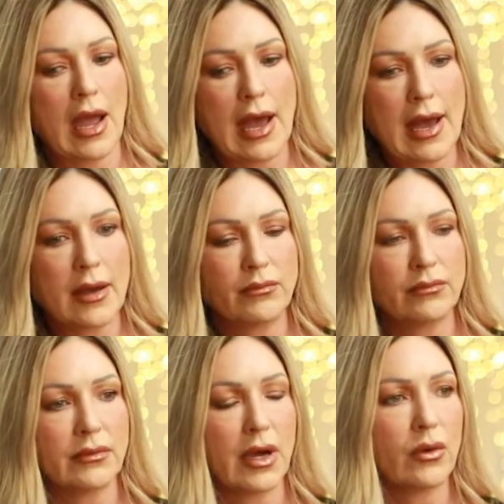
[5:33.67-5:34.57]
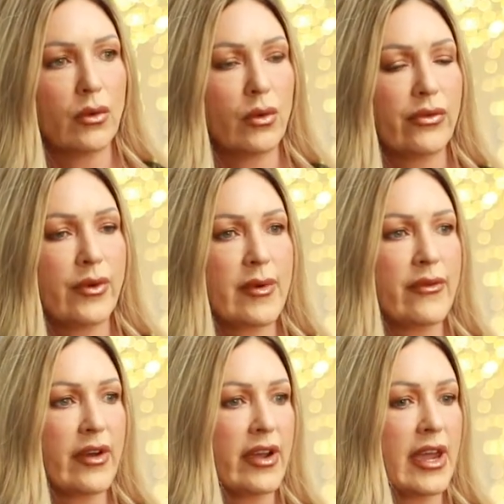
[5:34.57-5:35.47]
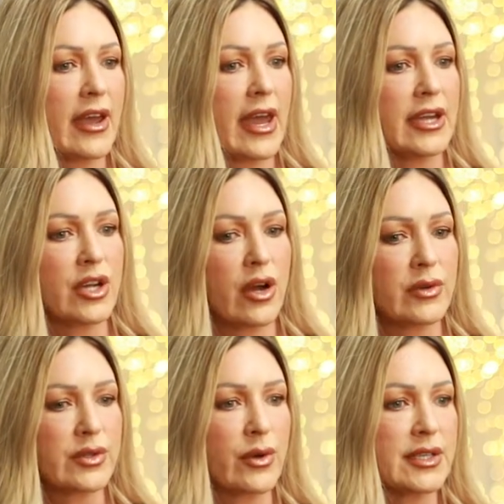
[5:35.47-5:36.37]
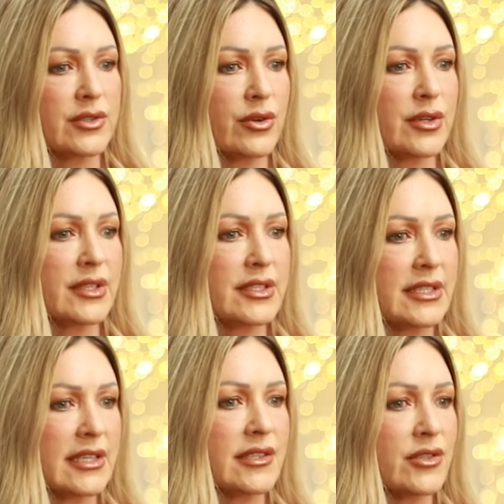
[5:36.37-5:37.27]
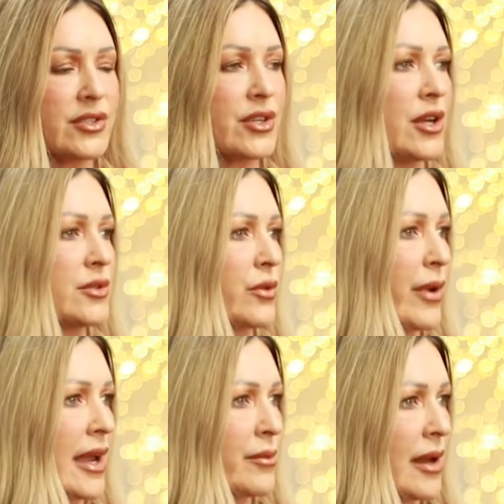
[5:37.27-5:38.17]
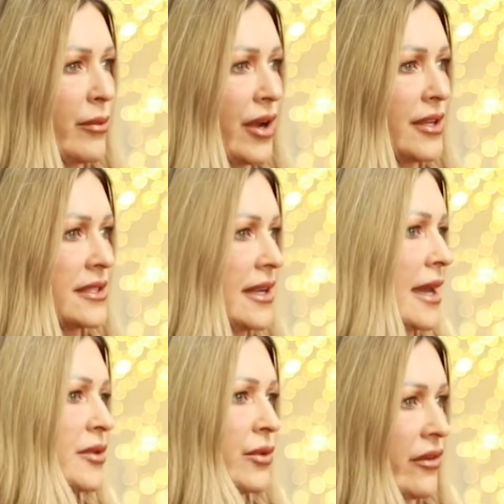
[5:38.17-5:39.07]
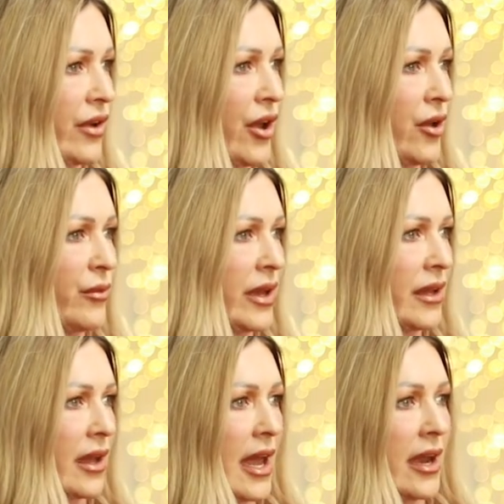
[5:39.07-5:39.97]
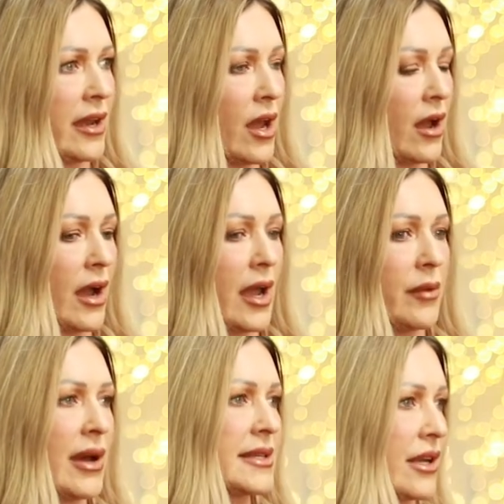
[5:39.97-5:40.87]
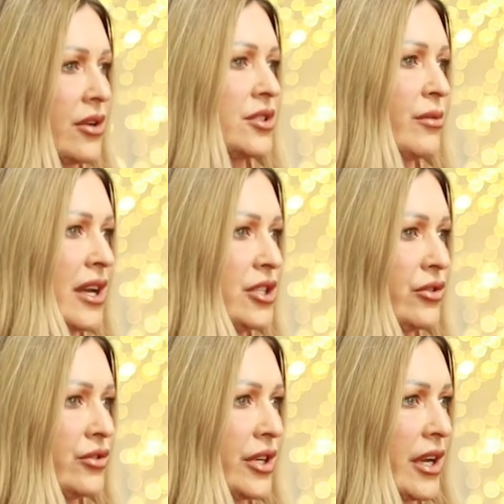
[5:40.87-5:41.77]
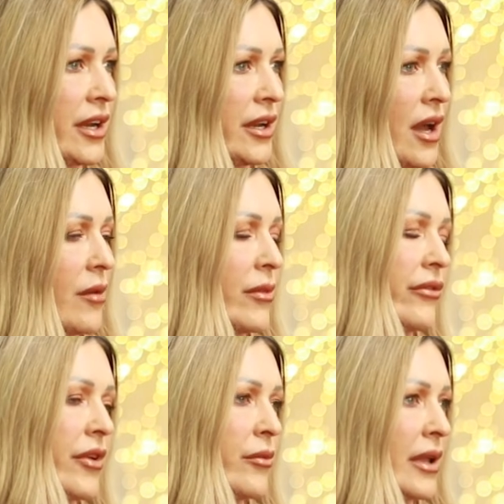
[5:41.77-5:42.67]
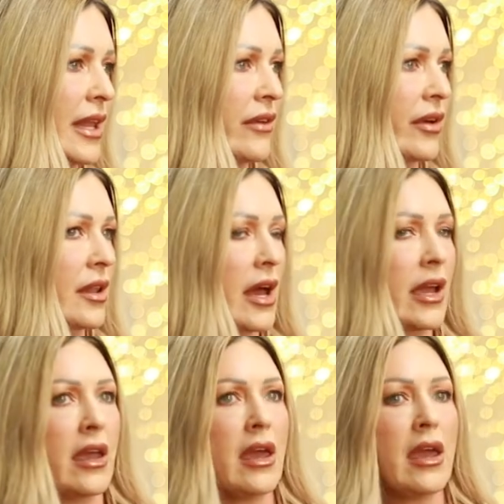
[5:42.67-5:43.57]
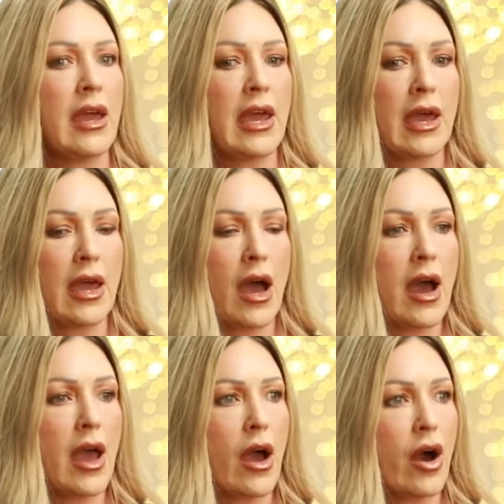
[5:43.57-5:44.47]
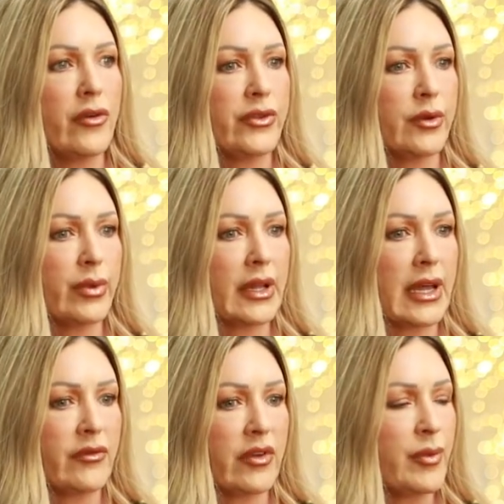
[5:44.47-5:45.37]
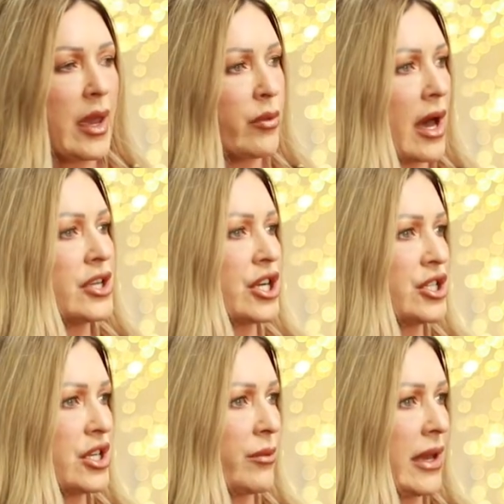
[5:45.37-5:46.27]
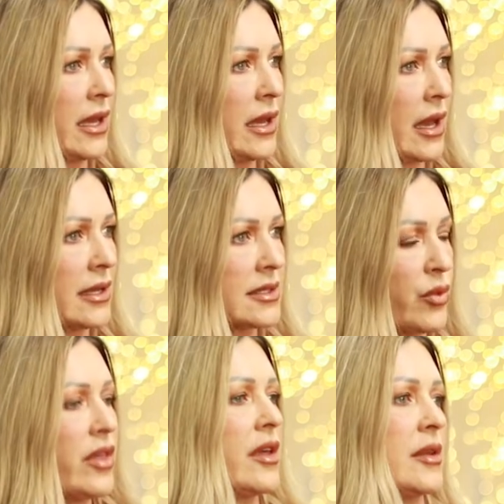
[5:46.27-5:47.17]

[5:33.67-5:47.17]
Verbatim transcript: Um, from a very young age, I was always taught sticks and stones will break my bones, names will never hurt me. And I pass that on to my children, and I'm a firm believer. Like, I often believe if people are judging me, it's within